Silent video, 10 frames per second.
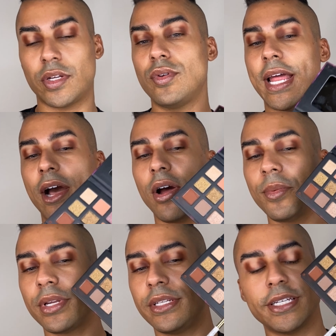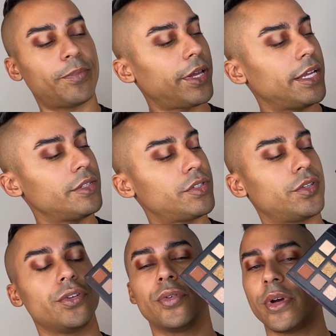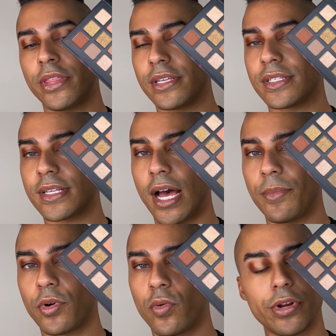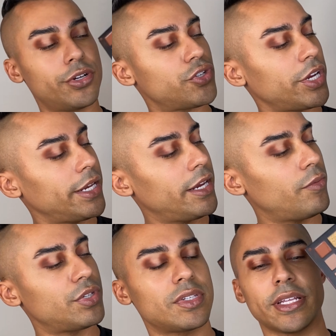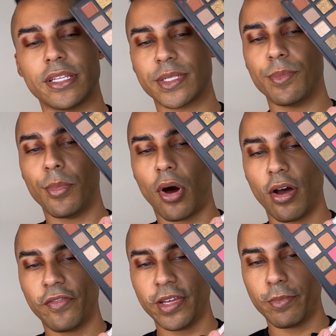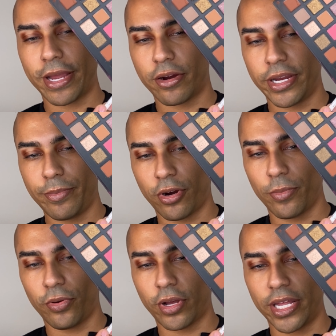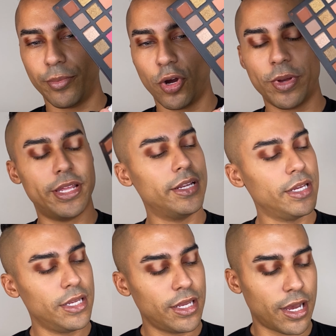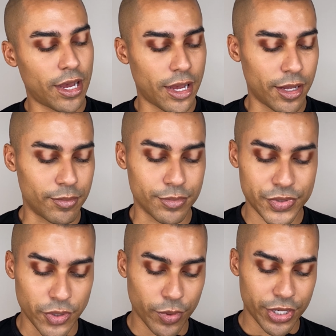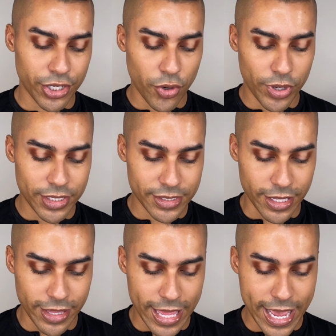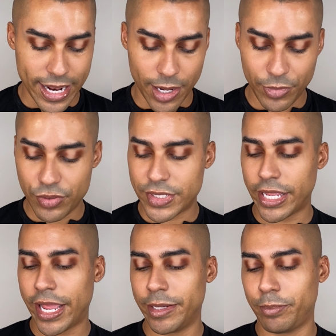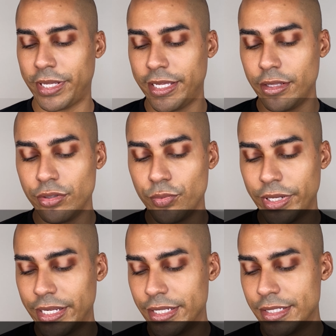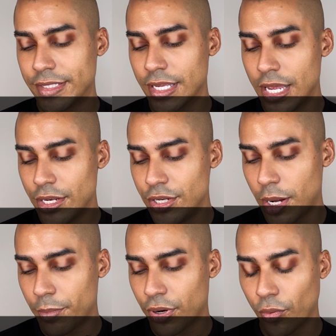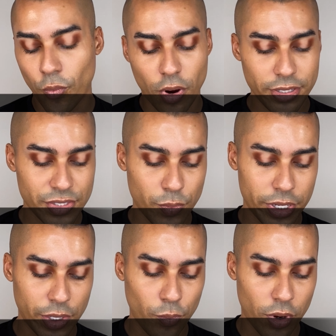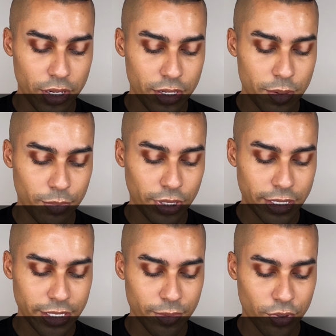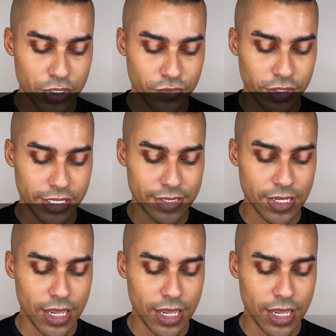now I'm gonna dip into this top corner shade here, which is like this mauvey berry purple kind of moment. So we're gonna go into that. I'm using a P. Louise number 121 blending brush for this.